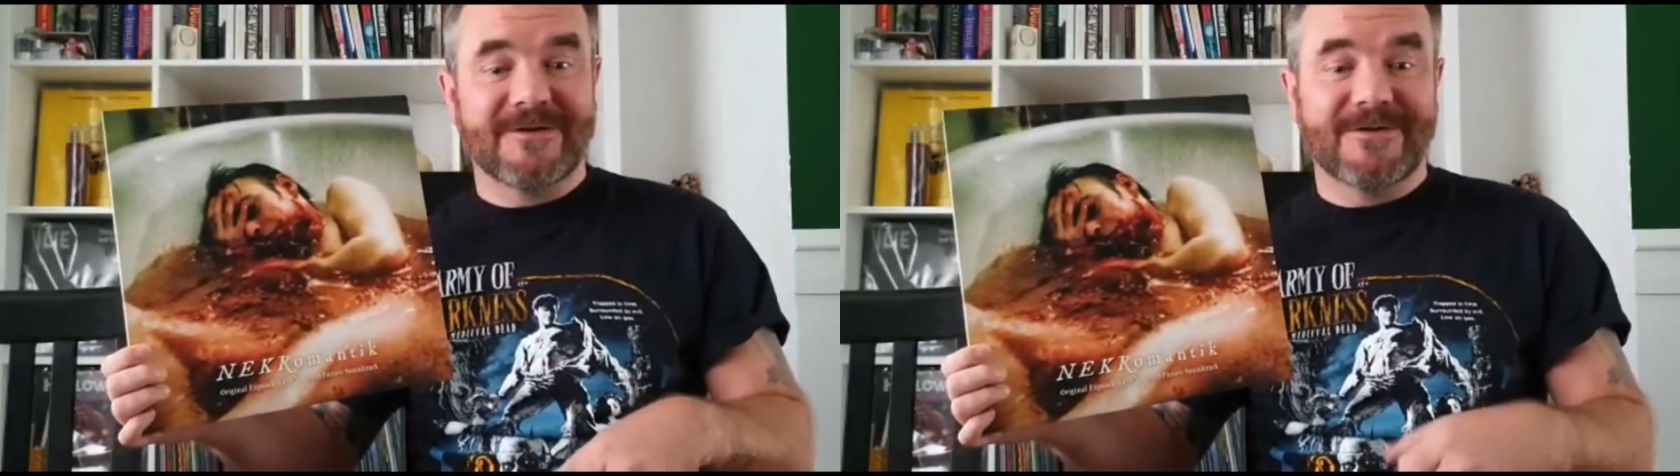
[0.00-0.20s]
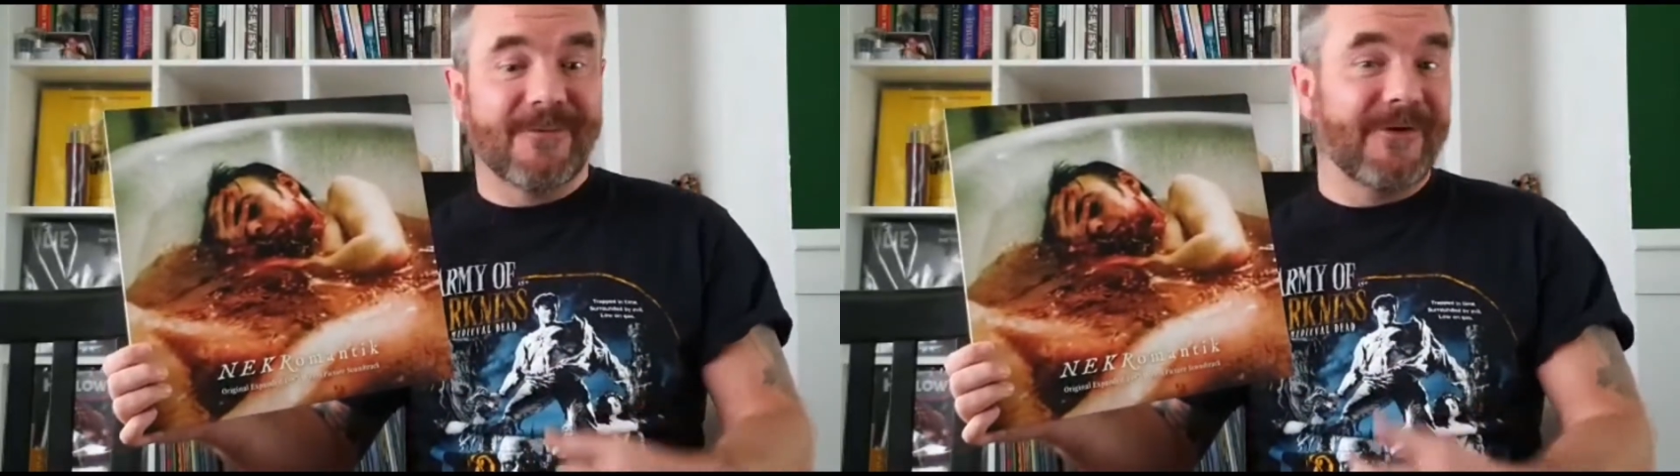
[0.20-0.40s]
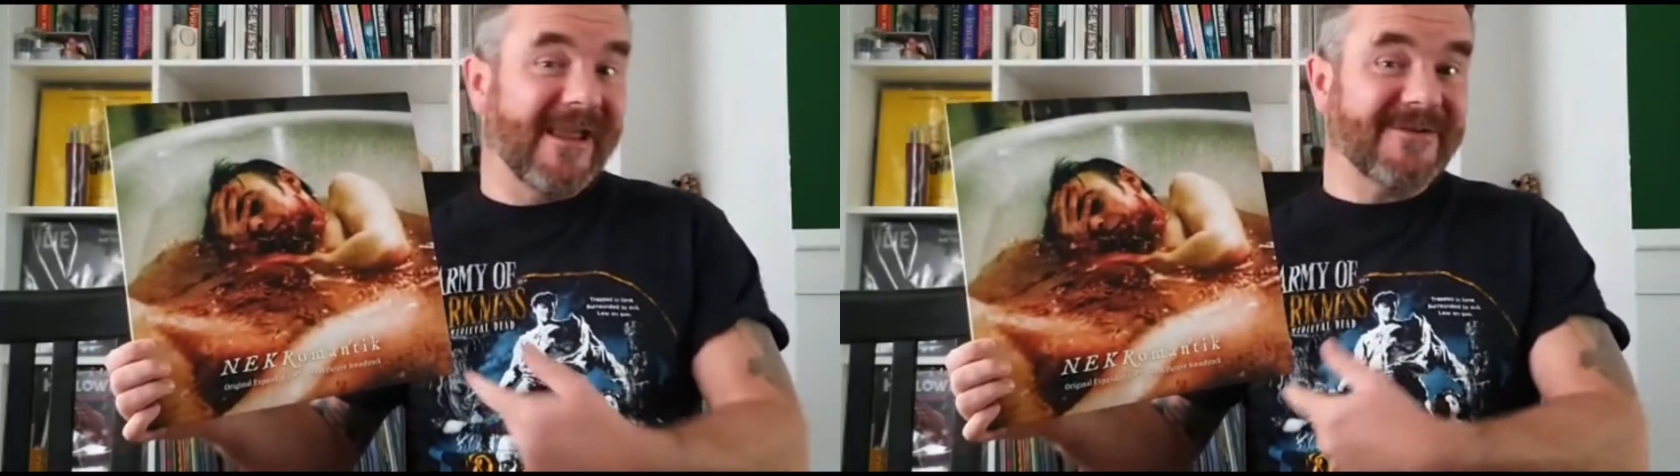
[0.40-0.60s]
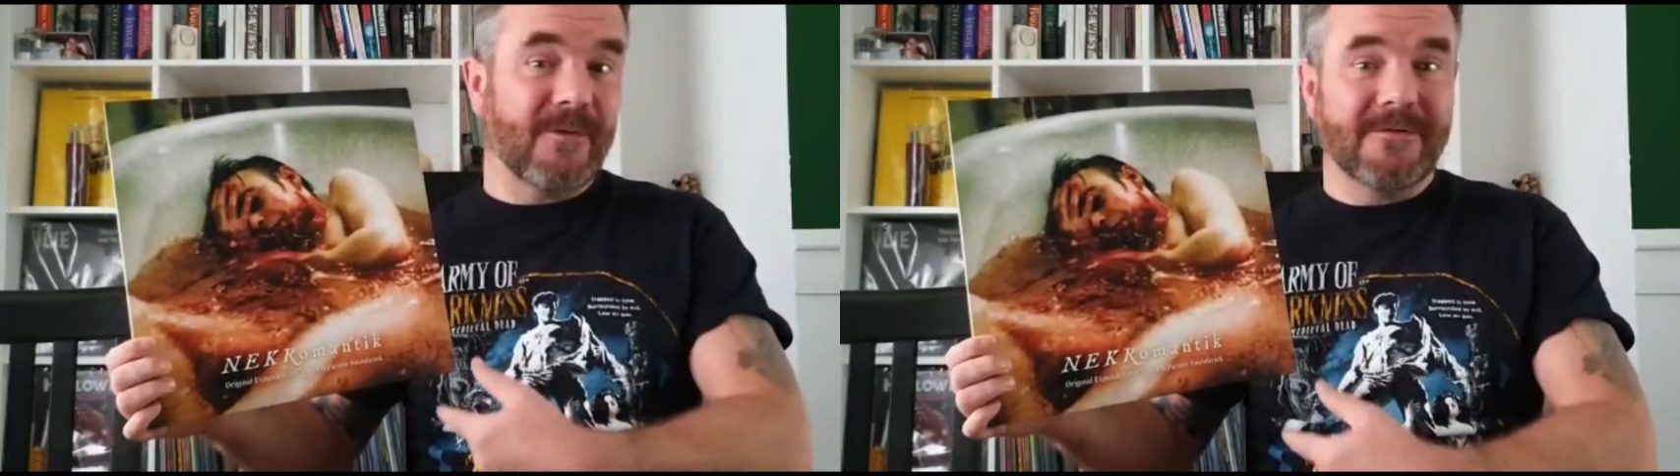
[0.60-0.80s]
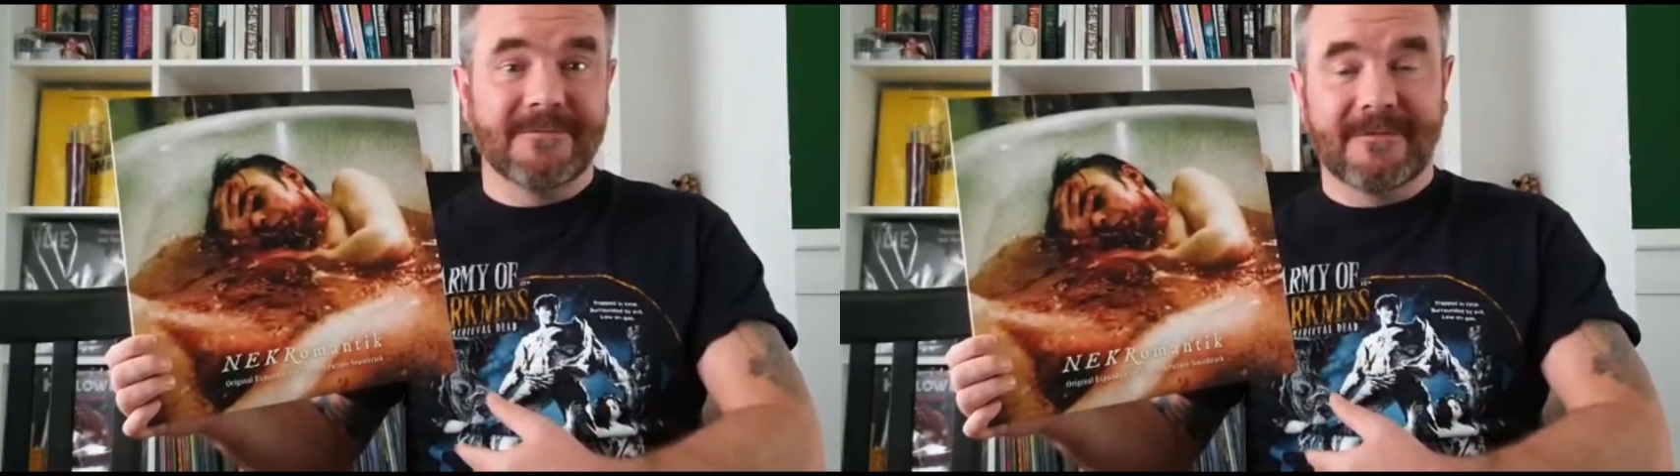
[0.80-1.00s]
So we next
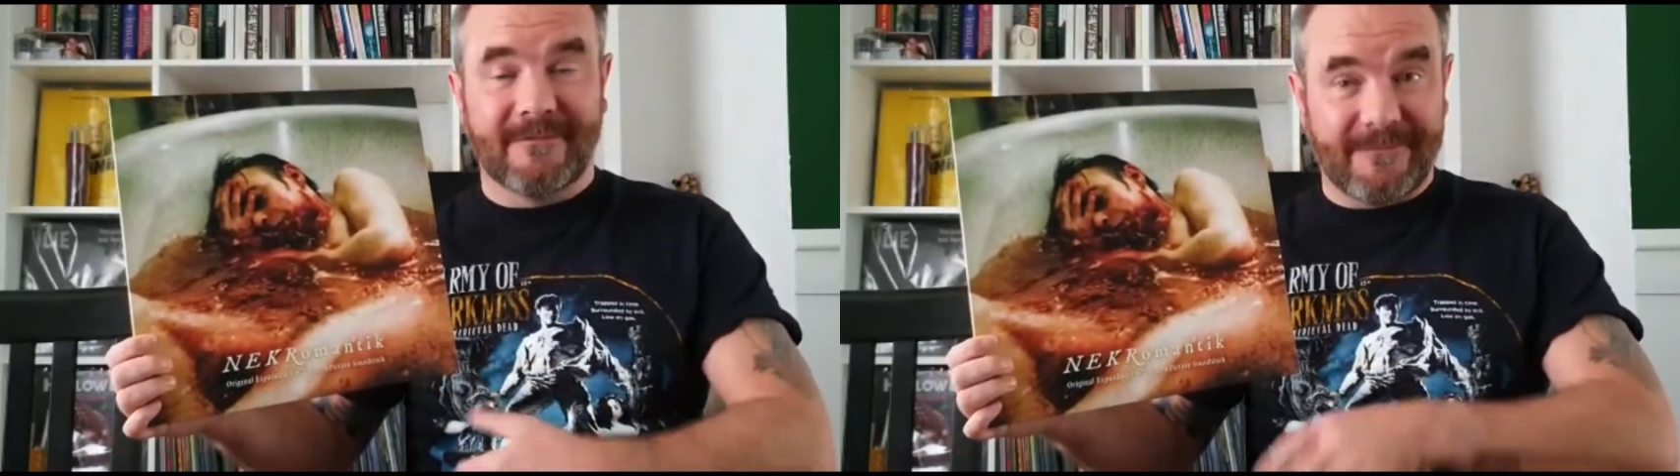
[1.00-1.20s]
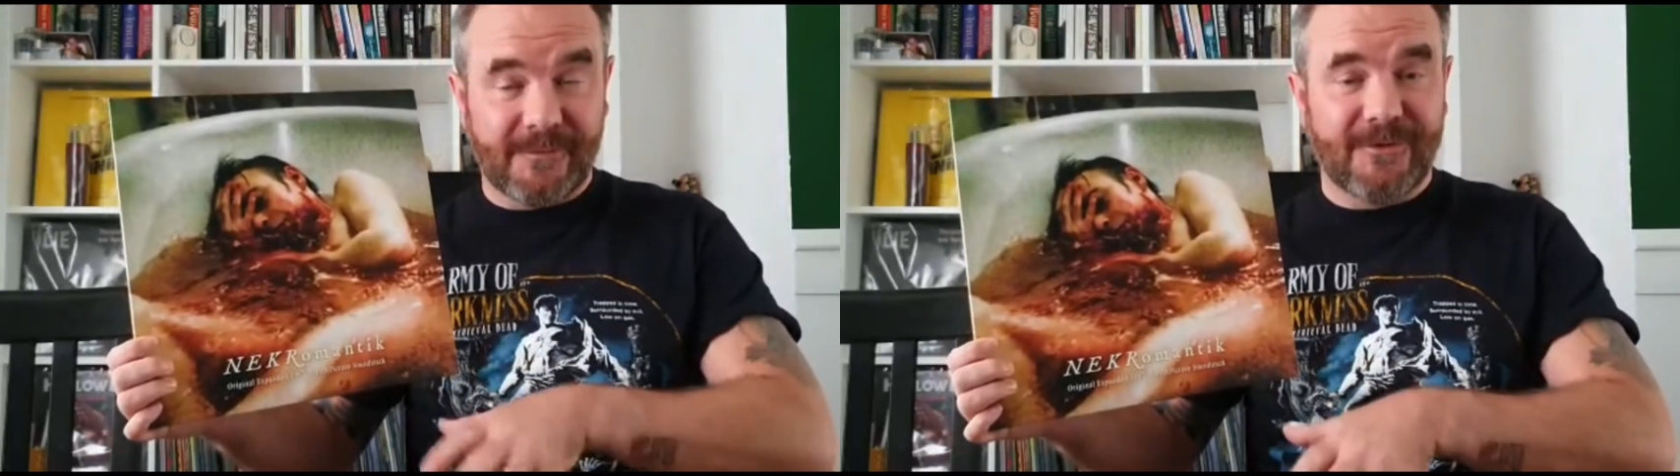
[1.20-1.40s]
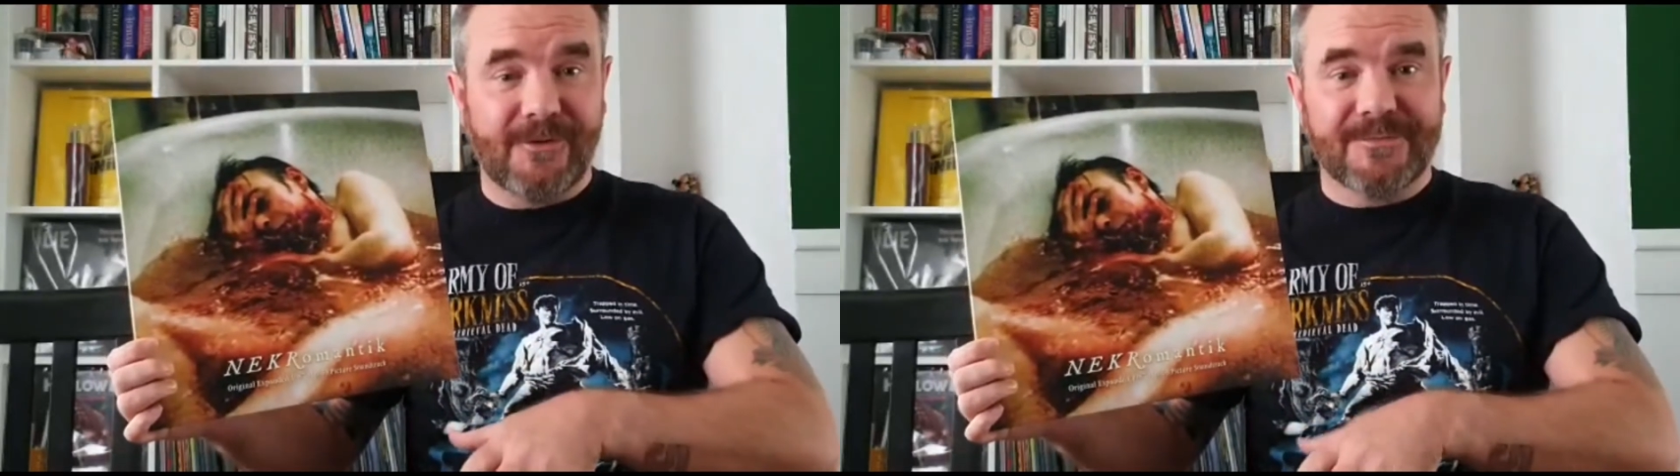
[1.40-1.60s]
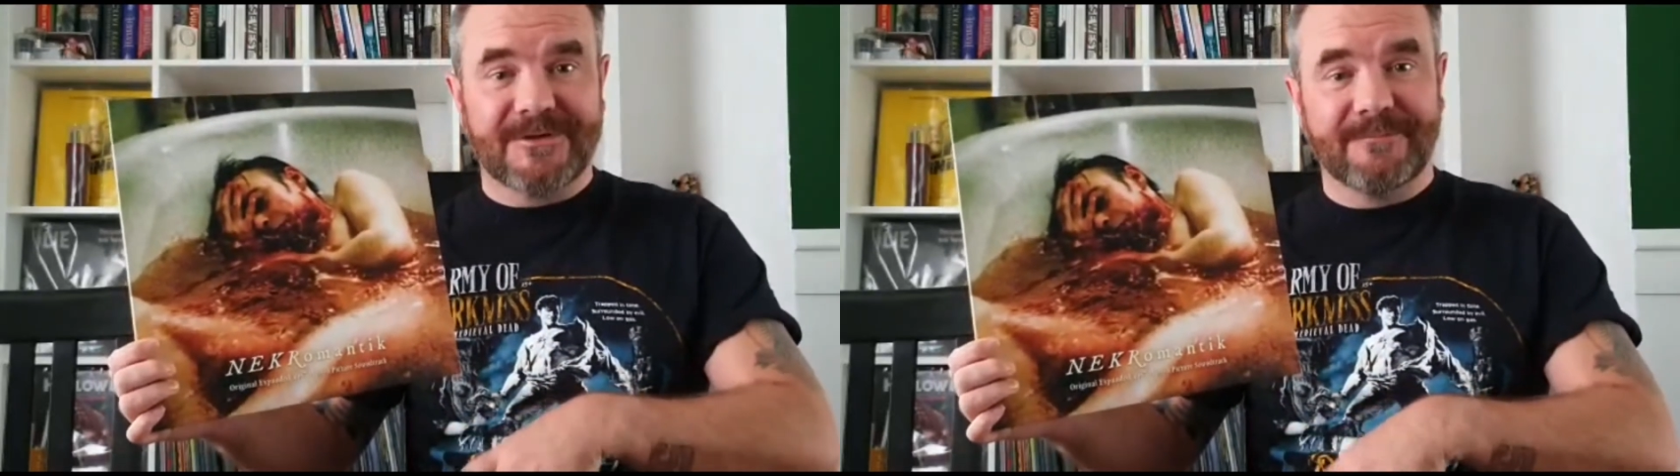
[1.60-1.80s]
one, full corpse,